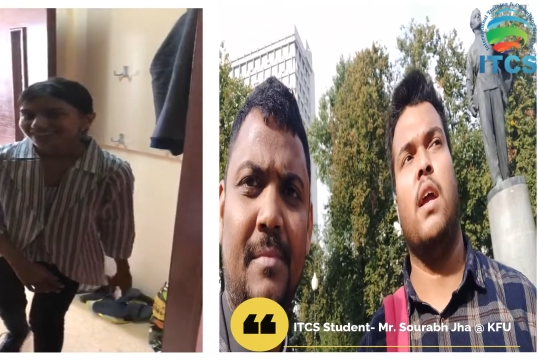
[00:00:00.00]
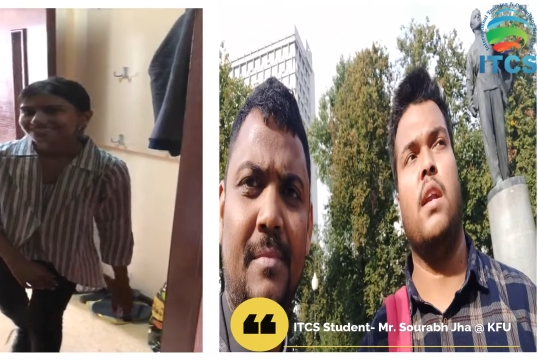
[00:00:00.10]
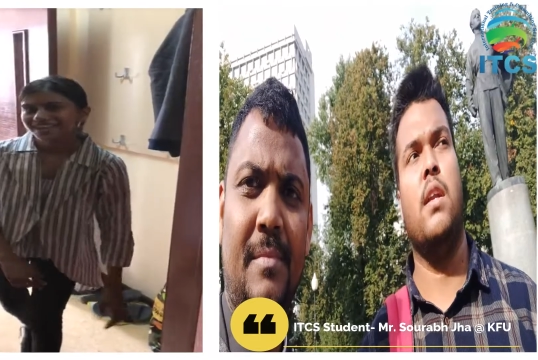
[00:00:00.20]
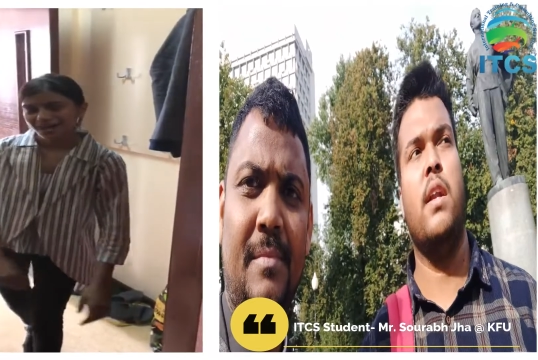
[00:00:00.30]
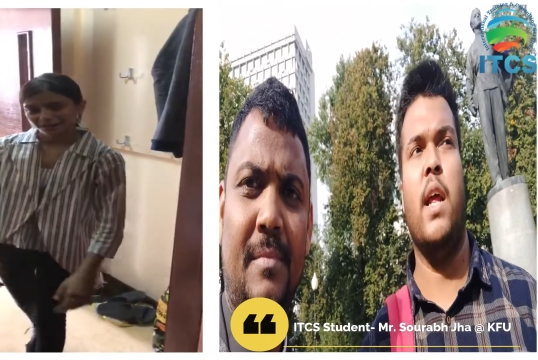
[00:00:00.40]

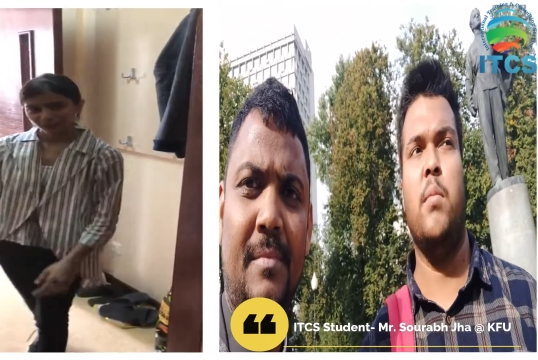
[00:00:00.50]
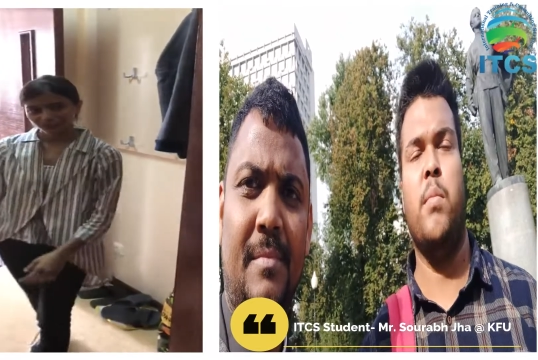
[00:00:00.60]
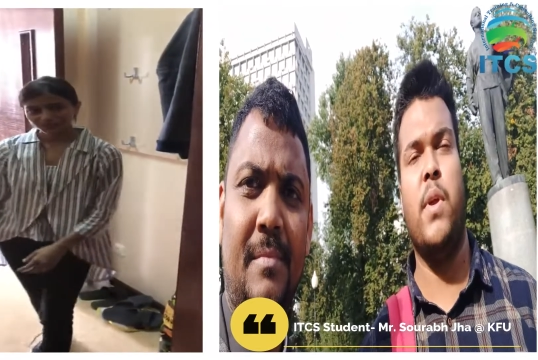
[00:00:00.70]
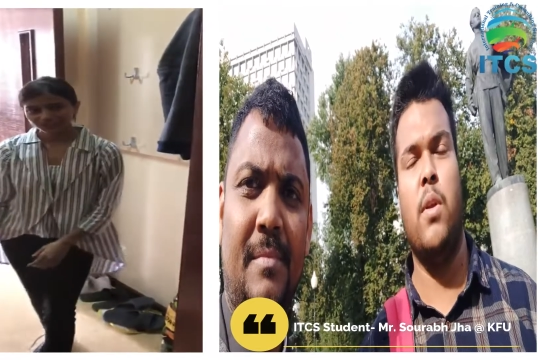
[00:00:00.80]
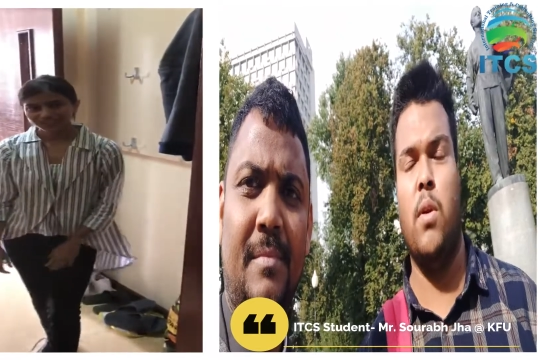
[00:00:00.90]
Speaker 1: and they helped
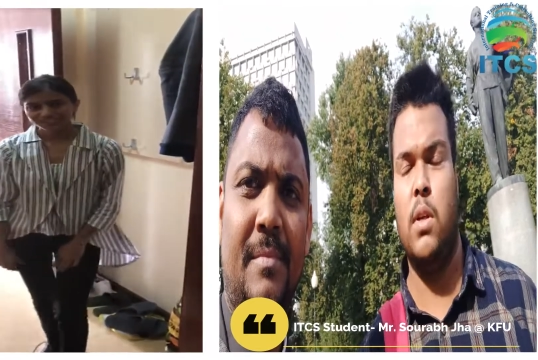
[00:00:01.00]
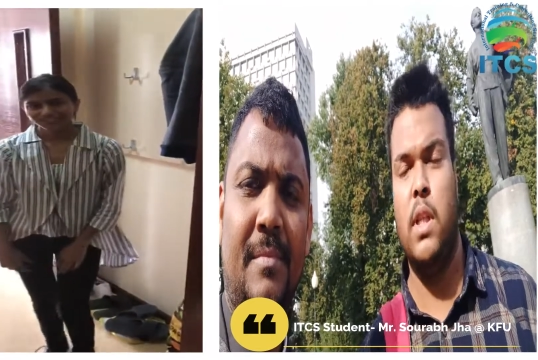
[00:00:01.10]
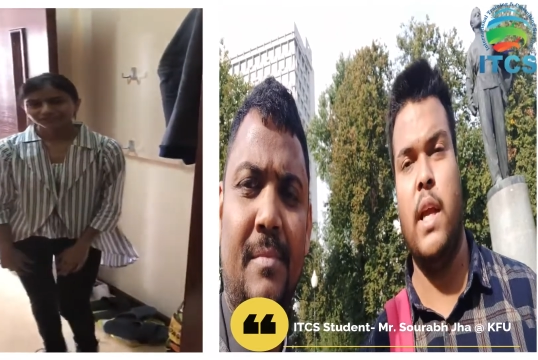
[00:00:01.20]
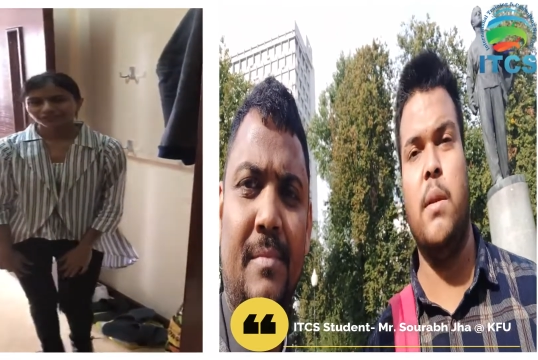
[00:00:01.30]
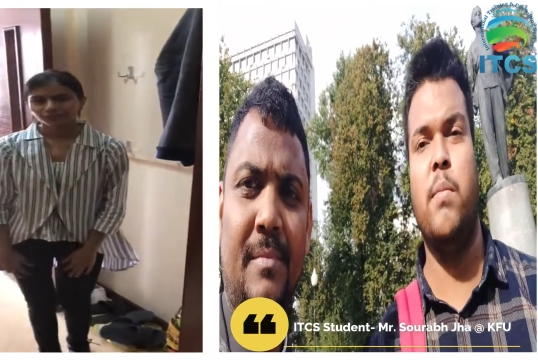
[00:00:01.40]
me a lot.
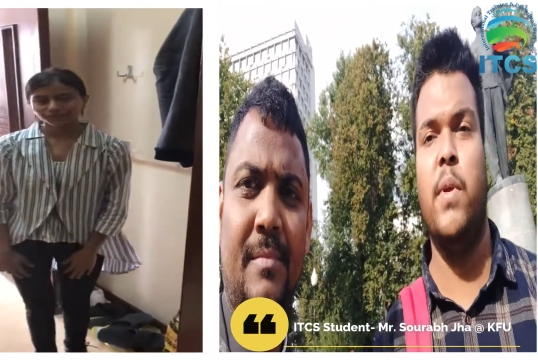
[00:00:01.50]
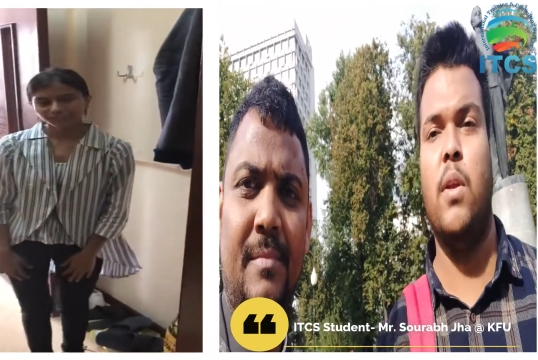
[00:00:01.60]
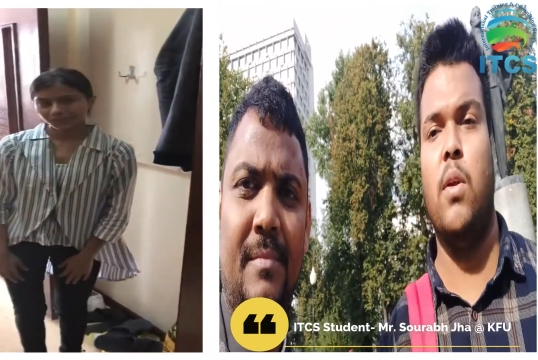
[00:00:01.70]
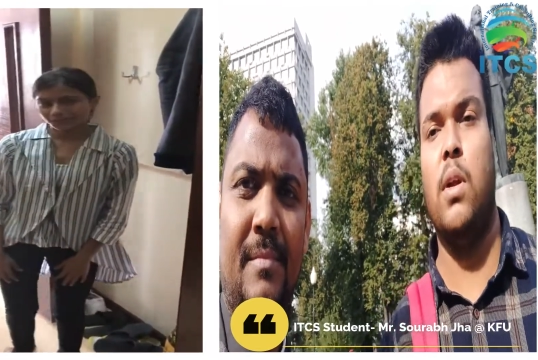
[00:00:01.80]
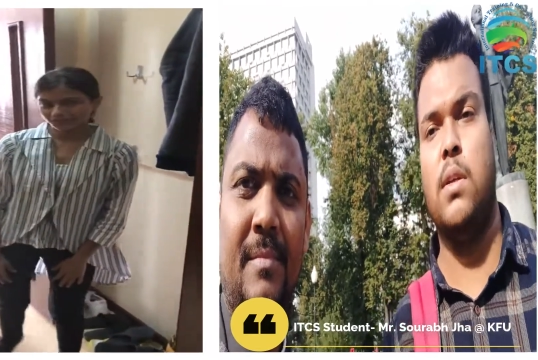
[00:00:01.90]
They helped me
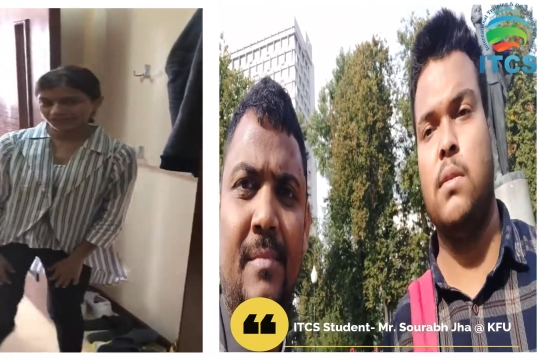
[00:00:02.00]
a lot.